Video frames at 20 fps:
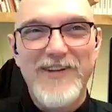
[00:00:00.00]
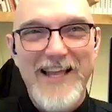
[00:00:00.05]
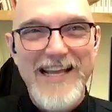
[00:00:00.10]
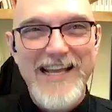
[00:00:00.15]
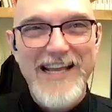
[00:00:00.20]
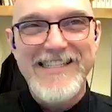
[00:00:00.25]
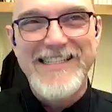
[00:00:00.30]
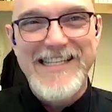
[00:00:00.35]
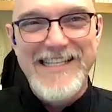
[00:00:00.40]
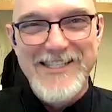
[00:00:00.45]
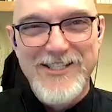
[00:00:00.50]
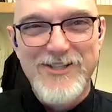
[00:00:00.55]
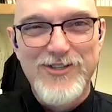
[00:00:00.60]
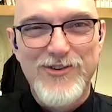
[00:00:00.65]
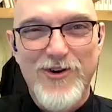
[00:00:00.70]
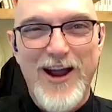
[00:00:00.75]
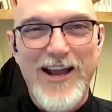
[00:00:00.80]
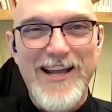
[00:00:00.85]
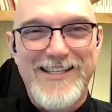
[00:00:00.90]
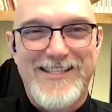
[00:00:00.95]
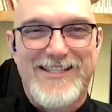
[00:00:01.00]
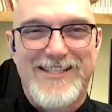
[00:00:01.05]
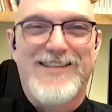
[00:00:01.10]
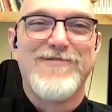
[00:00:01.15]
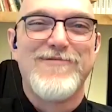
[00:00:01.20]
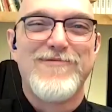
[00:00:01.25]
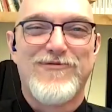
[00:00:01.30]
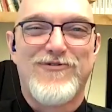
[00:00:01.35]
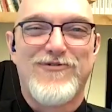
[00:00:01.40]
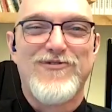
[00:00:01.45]
of lightning
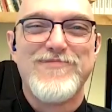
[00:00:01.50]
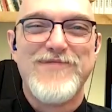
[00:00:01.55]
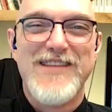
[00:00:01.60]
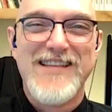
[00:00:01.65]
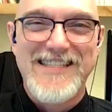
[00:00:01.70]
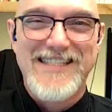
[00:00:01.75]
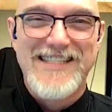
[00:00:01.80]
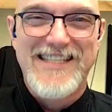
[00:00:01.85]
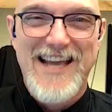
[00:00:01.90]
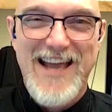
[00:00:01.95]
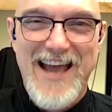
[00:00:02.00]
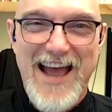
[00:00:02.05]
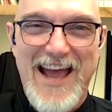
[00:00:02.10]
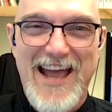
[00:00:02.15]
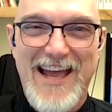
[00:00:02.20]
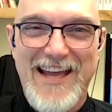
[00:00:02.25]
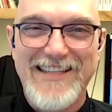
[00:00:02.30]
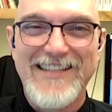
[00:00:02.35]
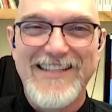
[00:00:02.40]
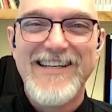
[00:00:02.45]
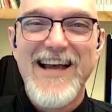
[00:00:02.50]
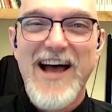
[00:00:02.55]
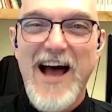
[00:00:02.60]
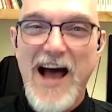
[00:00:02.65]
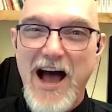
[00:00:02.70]
strikes him from the sky.